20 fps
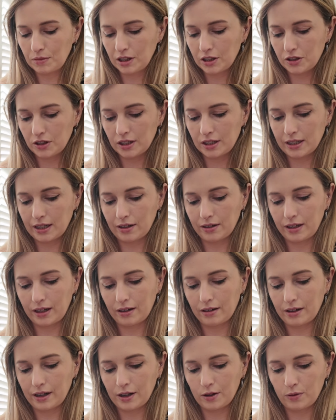I'm going to do the tail
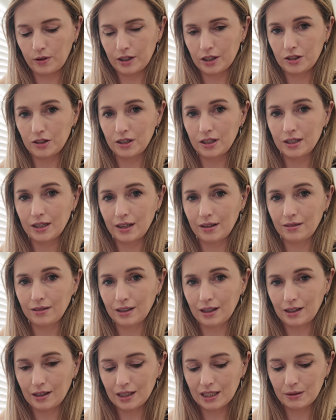now. I always do the tail
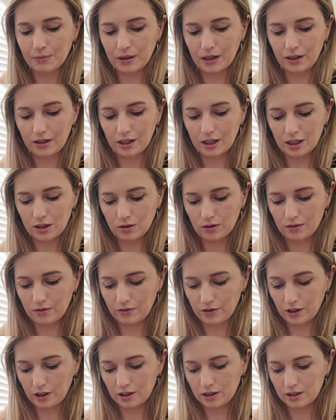last, but I'm going to do it
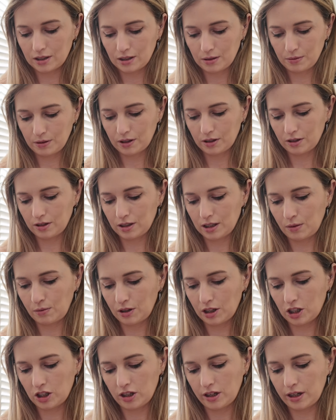first because I'm
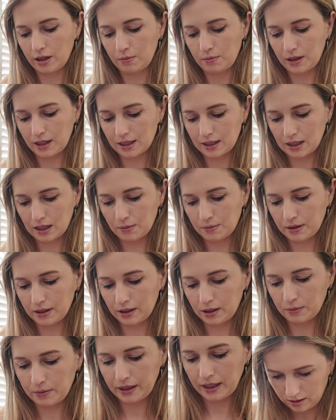just trying to mix it up a
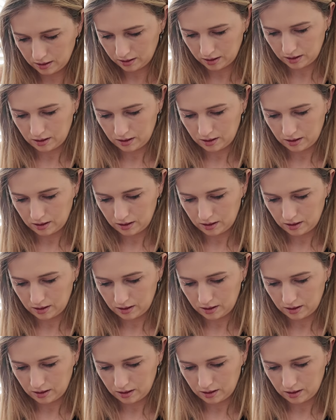little bit.